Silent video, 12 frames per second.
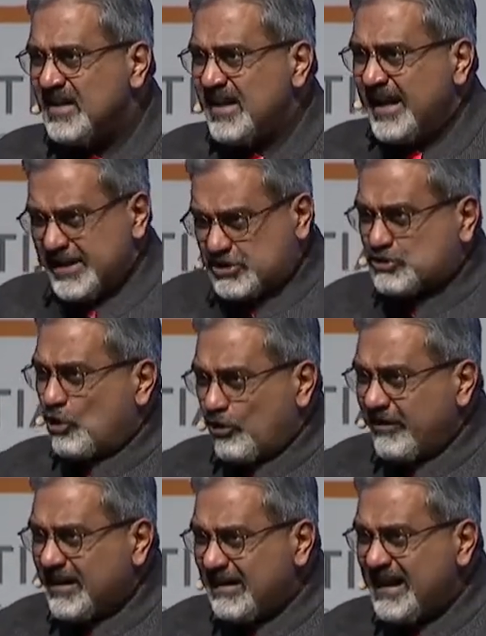
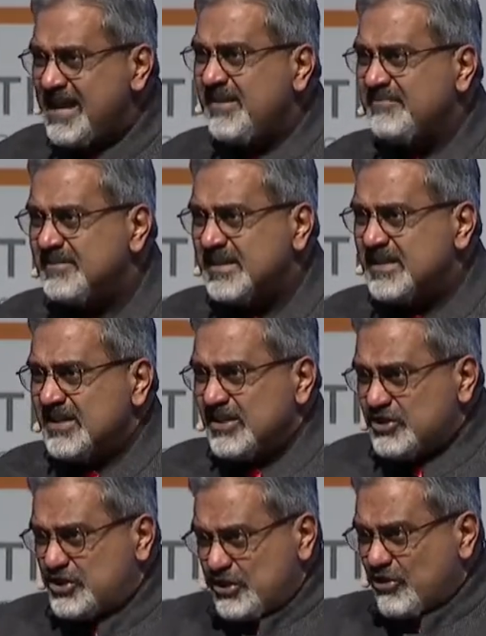historically,
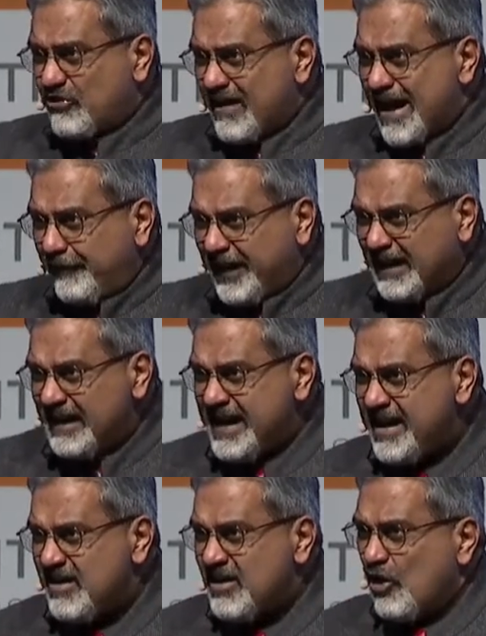
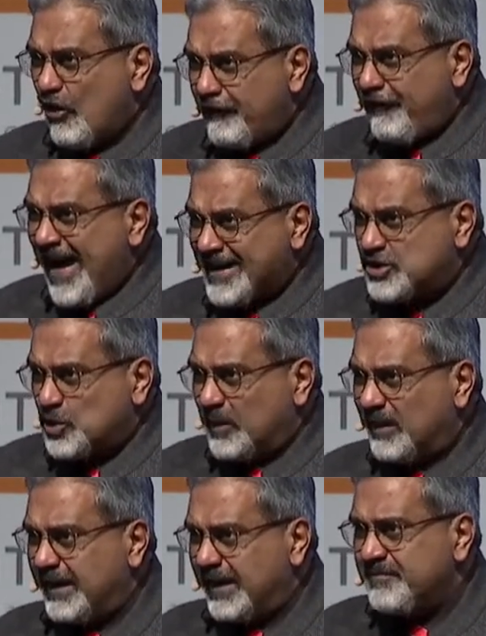geographically, or
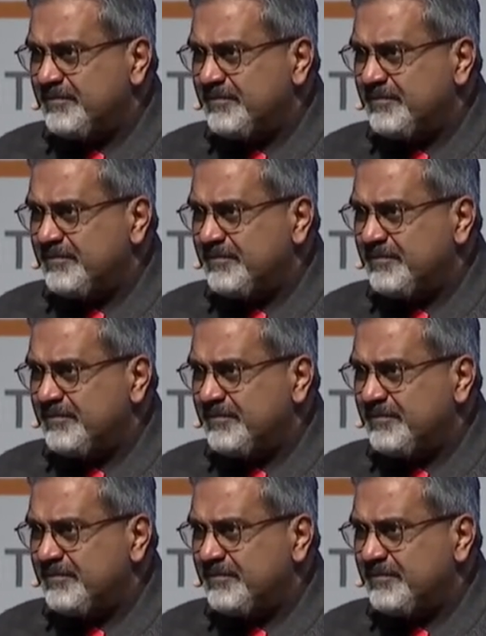factually?